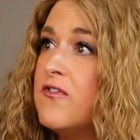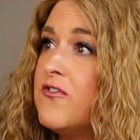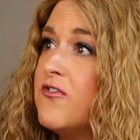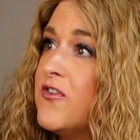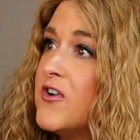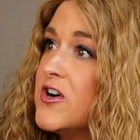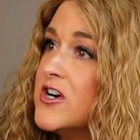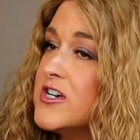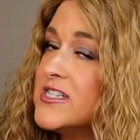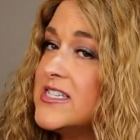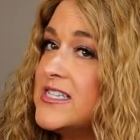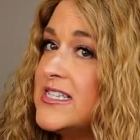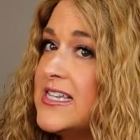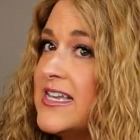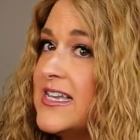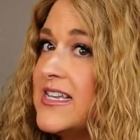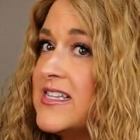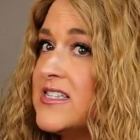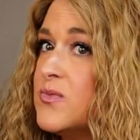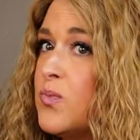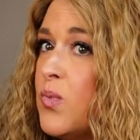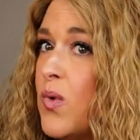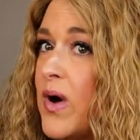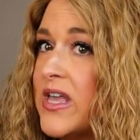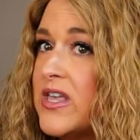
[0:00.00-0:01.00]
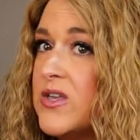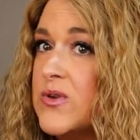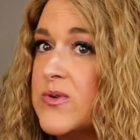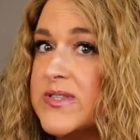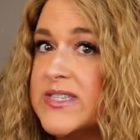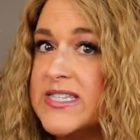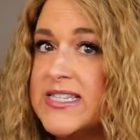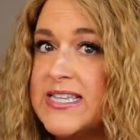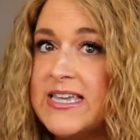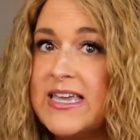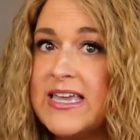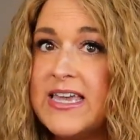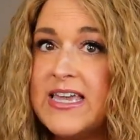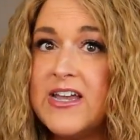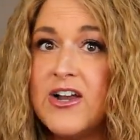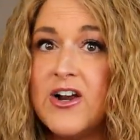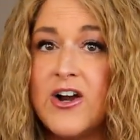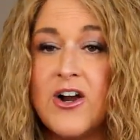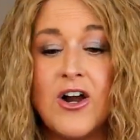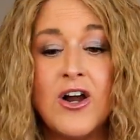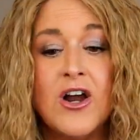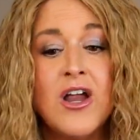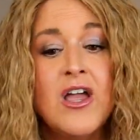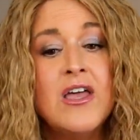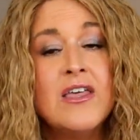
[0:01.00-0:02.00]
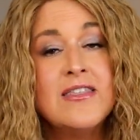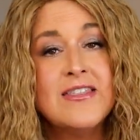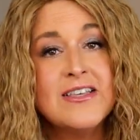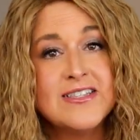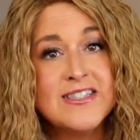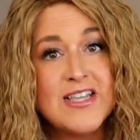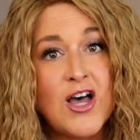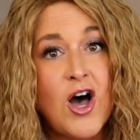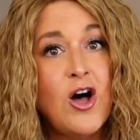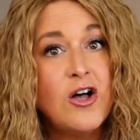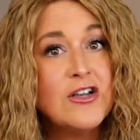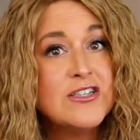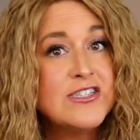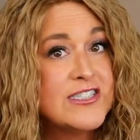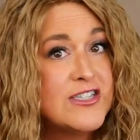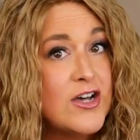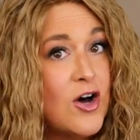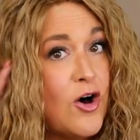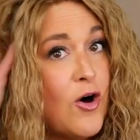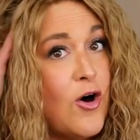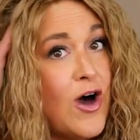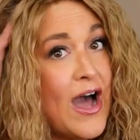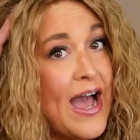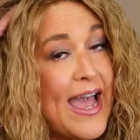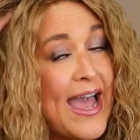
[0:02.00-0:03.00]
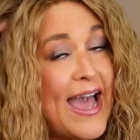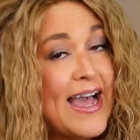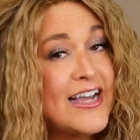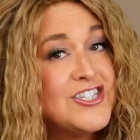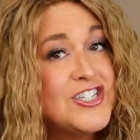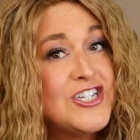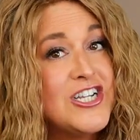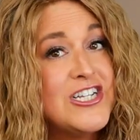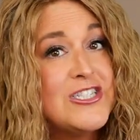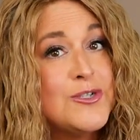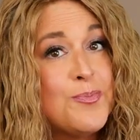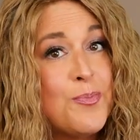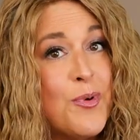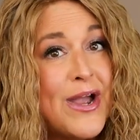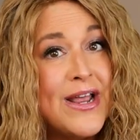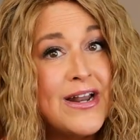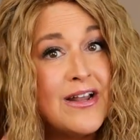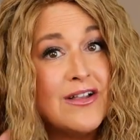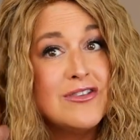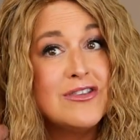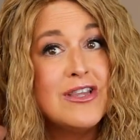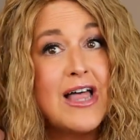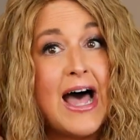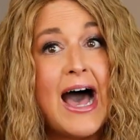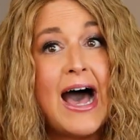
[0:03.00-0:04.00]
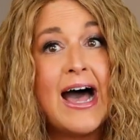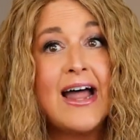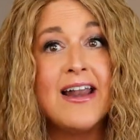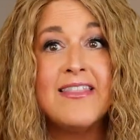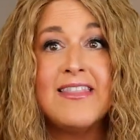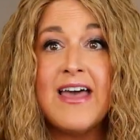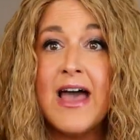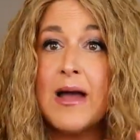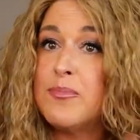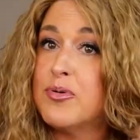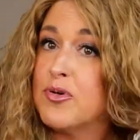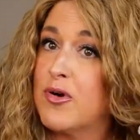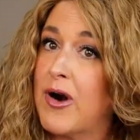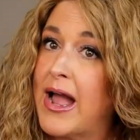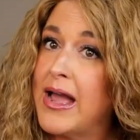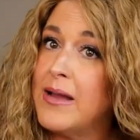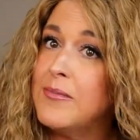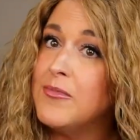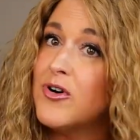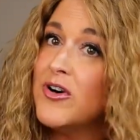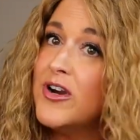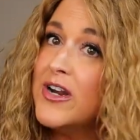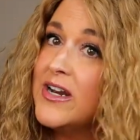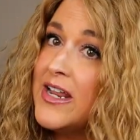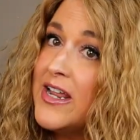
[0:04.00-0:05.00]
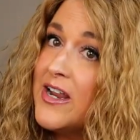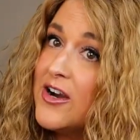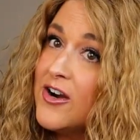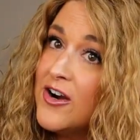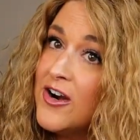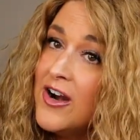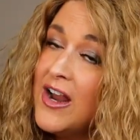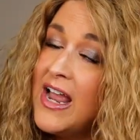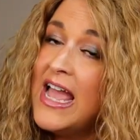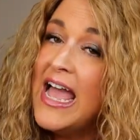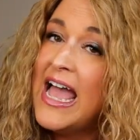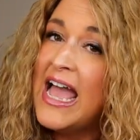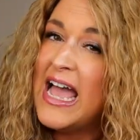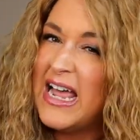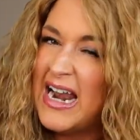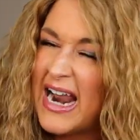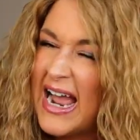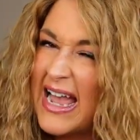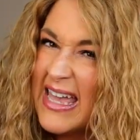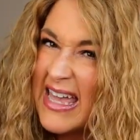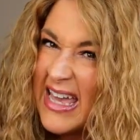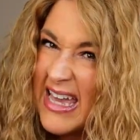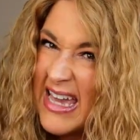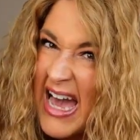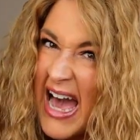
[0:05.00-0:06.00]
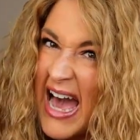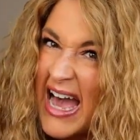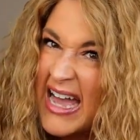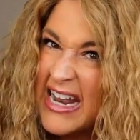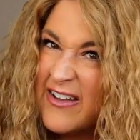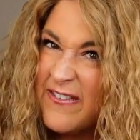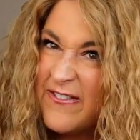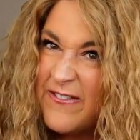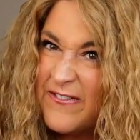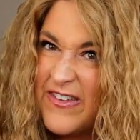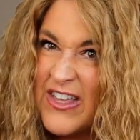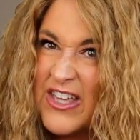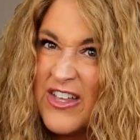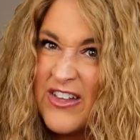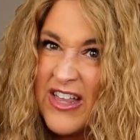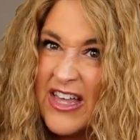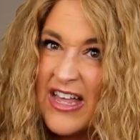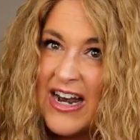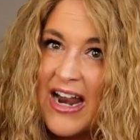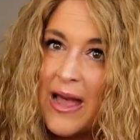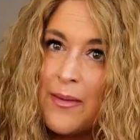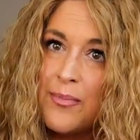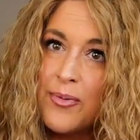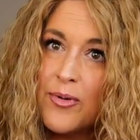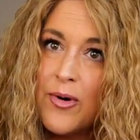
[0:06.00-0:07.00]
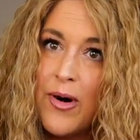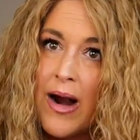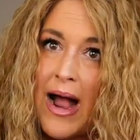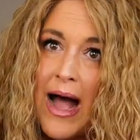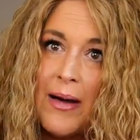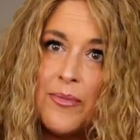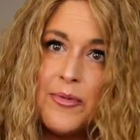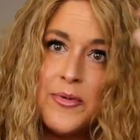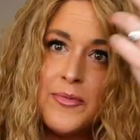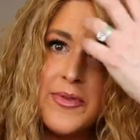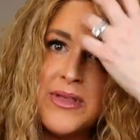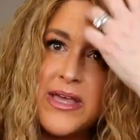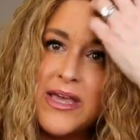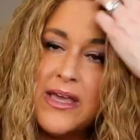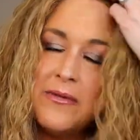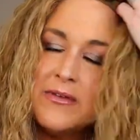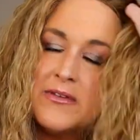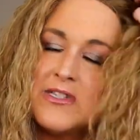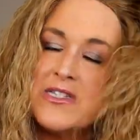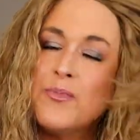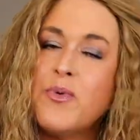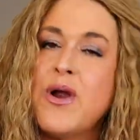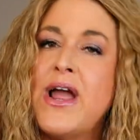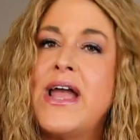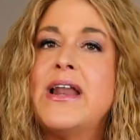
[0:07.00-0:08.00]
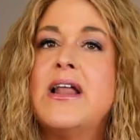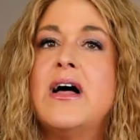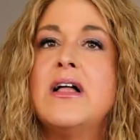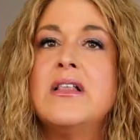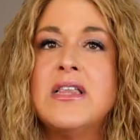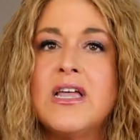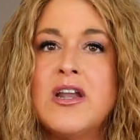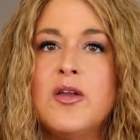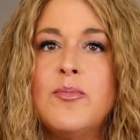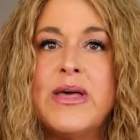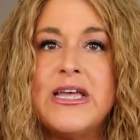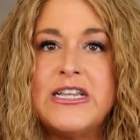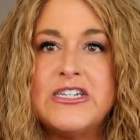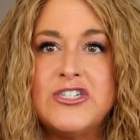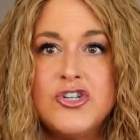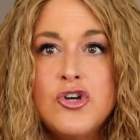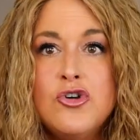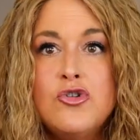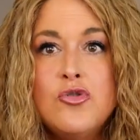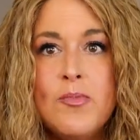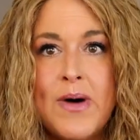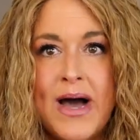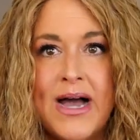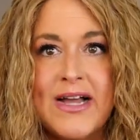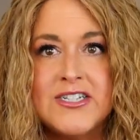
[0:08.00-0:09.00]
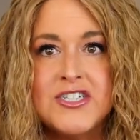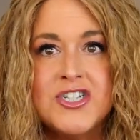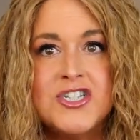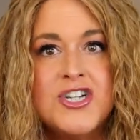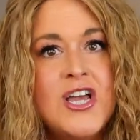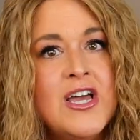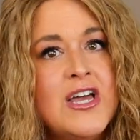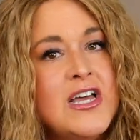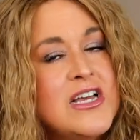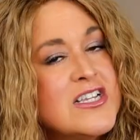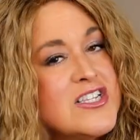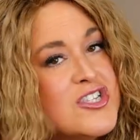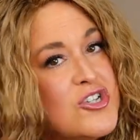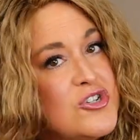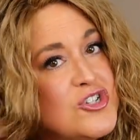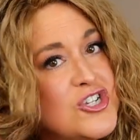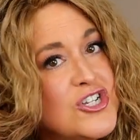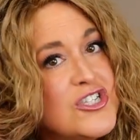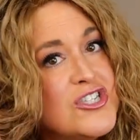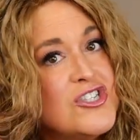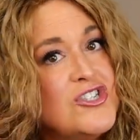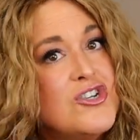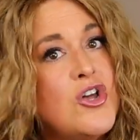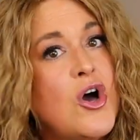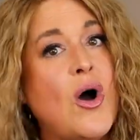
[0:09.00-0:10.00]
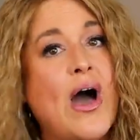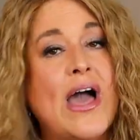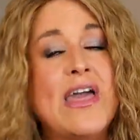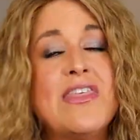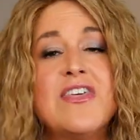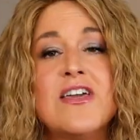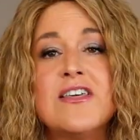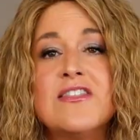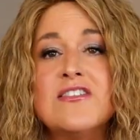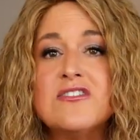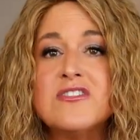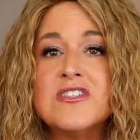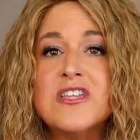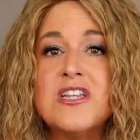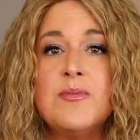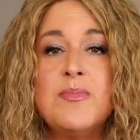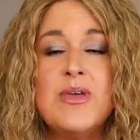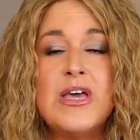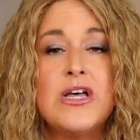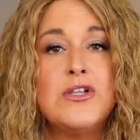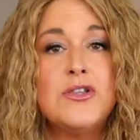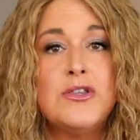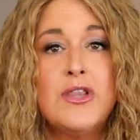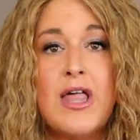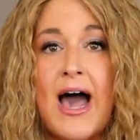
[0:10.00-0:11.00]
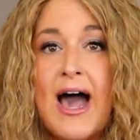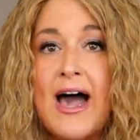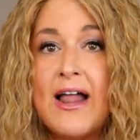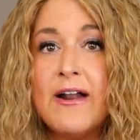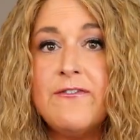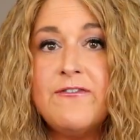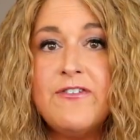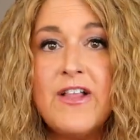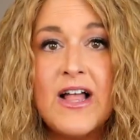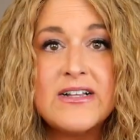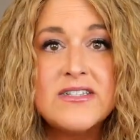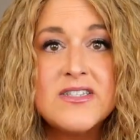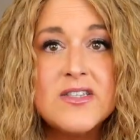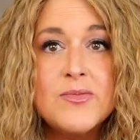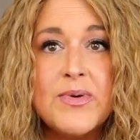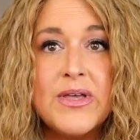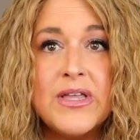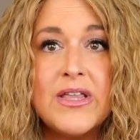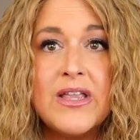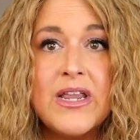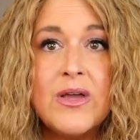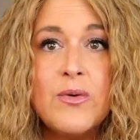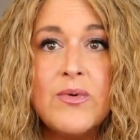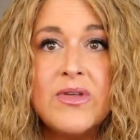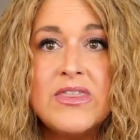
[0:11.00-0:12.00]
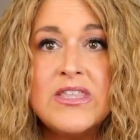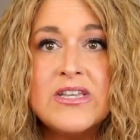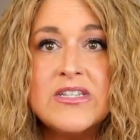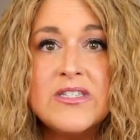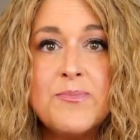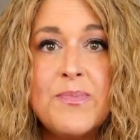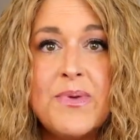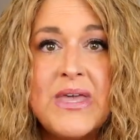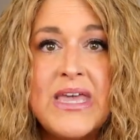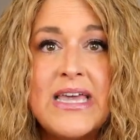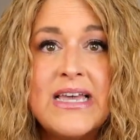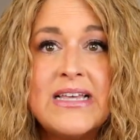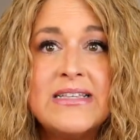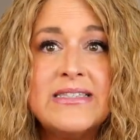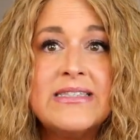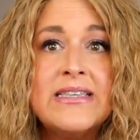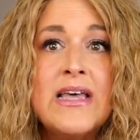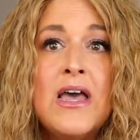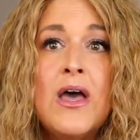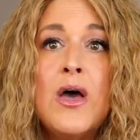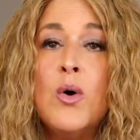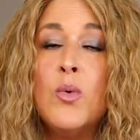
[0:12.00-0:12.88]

versus what you see here. This also, I actually sprayed a lot of that primer in here, and I can kind of feel it. I probably sprayed a little bit too much. So just know, I think there's going to be a lot of flexibility with this piece,